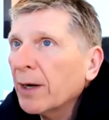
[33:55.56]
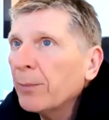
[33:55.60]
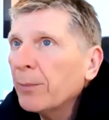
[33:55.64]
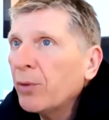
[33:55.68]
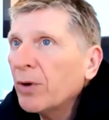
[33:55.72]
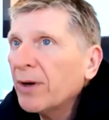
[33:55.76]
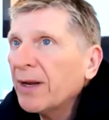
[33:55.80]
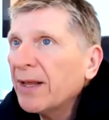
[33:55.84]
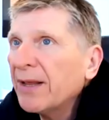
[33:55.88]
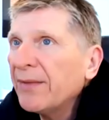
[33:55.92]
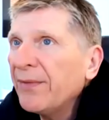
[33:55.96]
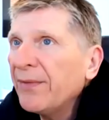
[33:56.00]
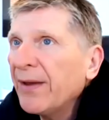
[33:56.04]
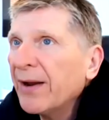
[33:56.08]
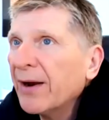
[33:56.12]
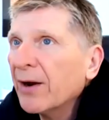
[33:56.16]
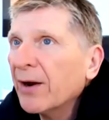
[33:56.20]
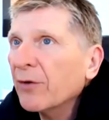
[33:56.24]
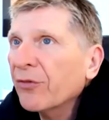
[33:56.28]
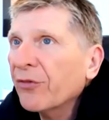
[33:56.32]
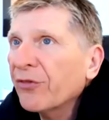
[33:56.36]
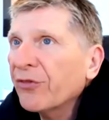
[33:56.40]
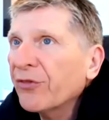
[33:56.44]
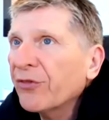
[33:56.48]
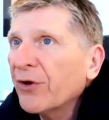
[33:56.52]
to put in there
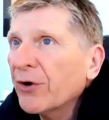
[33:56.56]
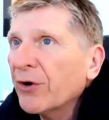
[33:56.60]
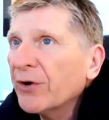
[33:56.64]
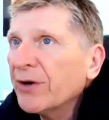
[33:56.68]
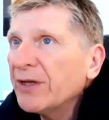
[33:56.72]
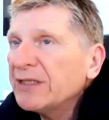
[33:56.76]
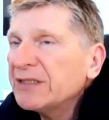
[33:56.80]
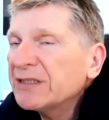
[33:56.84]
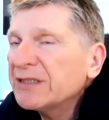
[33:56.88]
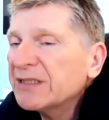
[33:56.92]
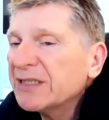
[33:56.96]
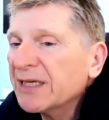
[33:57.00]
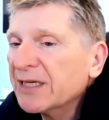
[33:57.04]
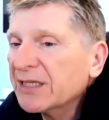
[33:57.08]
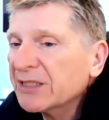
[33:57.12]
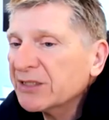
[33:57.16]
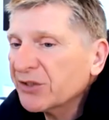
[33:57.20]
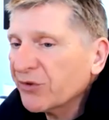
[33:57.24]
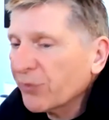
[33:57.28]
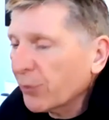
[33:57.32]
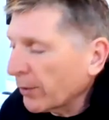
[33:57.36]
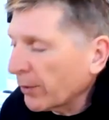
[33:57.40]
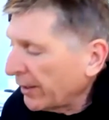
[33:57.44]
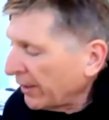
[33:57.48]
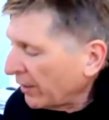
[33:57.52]

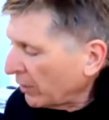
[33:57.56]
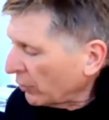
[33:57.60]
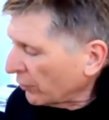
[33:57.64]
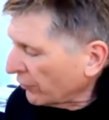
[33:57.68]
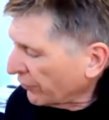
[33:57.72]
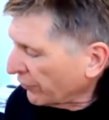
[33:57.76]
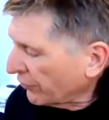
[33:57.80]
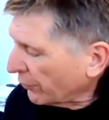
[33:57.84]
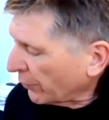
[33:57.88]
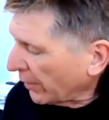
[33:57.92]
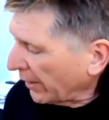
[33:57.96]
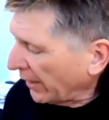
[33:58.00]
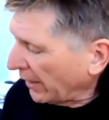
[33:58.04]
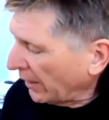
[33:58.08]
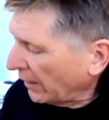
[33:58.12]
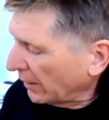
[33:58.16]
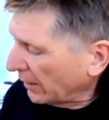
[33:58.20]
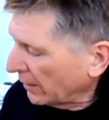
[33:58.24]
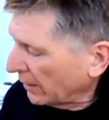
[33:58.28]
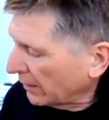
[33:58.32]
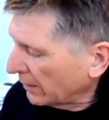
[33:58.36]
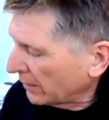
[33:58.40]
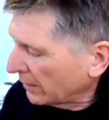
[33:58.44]
36,303.